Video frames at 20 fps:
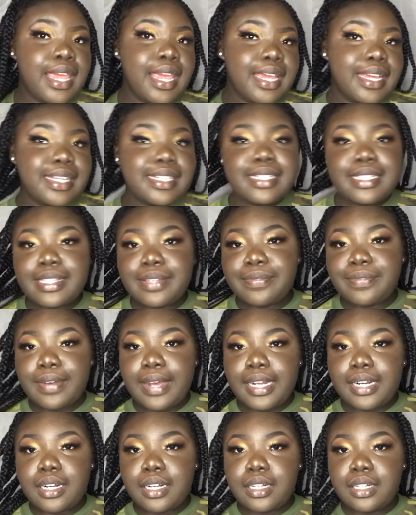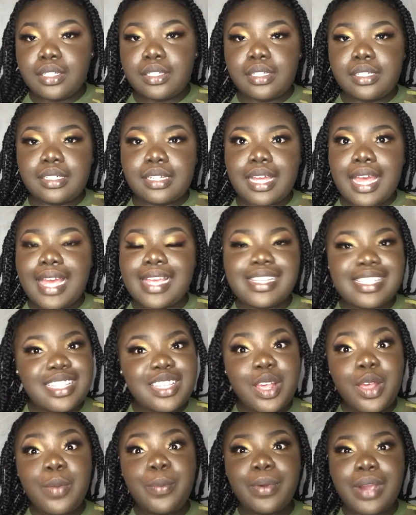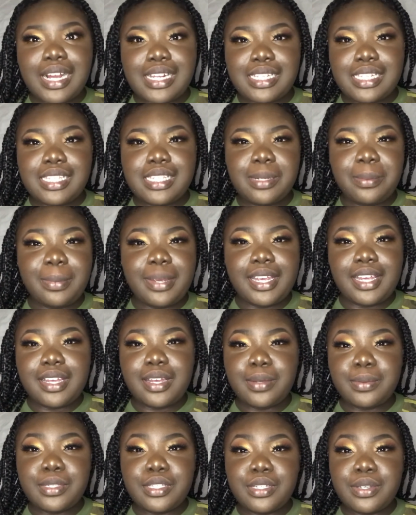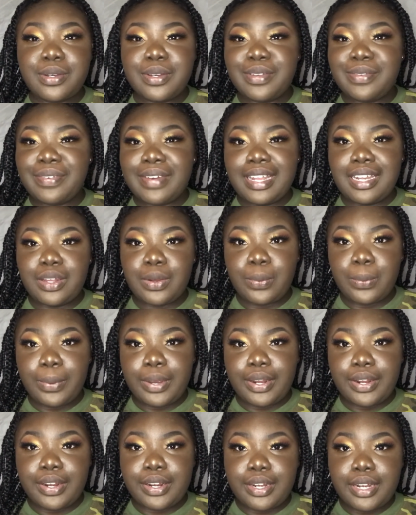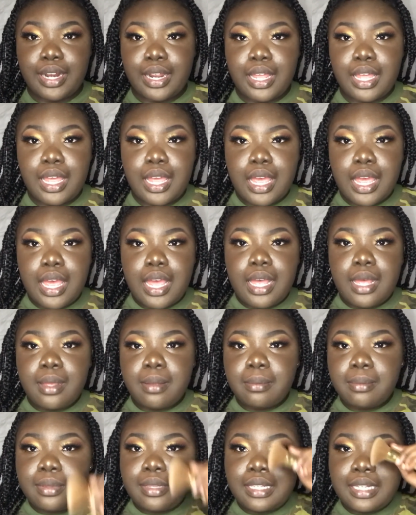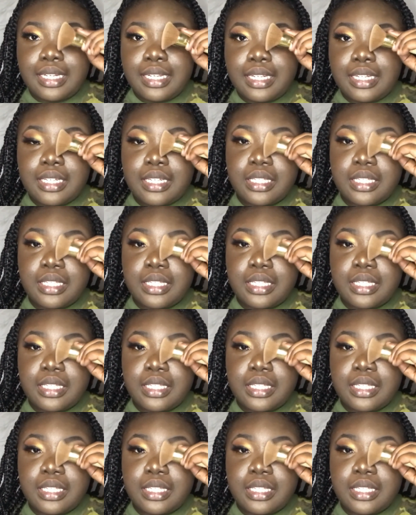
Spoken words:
It's the final look. I still am processing makeup, so if I look weird, please